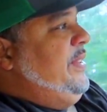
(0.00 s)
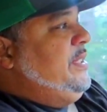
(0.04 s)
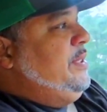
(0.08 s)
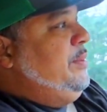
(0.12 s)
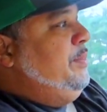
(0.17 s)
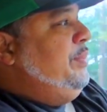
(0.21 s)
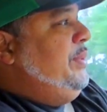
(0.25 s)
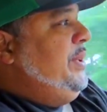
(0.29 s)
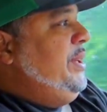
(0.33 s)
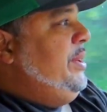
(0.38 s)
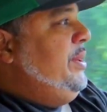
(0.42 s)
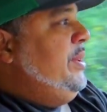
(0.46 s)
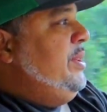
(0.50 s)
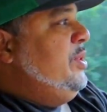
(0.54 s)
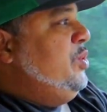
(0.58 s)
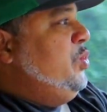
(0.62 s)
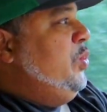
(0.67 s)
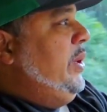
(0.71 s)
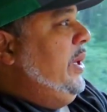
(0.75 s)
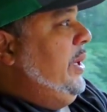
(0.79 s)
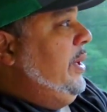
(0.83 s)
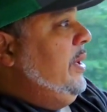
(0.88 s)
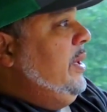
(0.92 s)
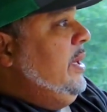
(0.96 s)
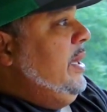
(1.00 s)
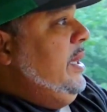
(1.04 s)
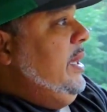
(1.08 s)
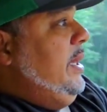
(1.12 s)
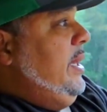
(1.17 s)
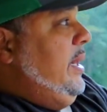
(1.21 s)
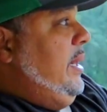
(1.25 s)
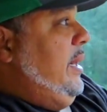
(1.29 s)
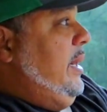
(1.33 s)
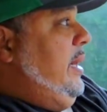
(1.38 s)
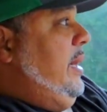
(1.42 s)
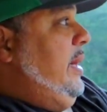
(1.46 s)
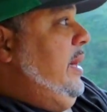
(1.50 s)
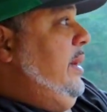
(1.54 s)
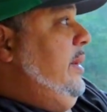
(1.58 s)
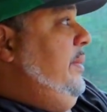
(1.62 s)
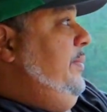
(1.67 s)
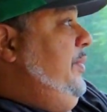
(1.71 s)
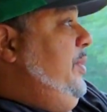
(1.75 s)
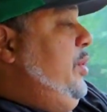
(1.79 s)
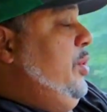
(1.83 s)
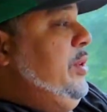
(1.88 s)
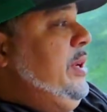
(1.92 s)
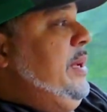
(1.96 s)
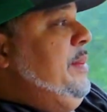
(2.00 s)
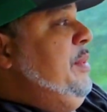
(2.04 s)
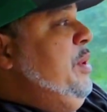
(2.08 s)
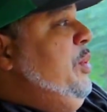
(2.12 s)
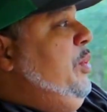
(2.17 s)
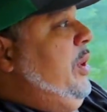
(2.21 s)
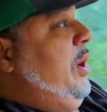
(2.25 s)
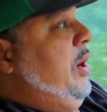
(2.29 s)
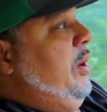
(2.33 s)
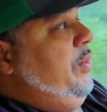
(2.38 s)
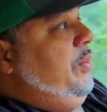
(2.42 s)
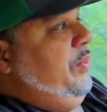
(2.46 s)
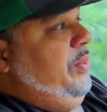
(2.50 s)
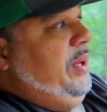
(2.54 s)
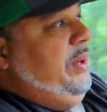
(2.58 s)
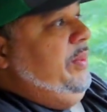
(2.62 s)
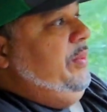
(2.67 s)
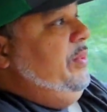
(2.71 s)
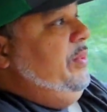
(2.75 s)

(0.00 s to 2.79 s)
as a breeder as well. Don't get me wrong, we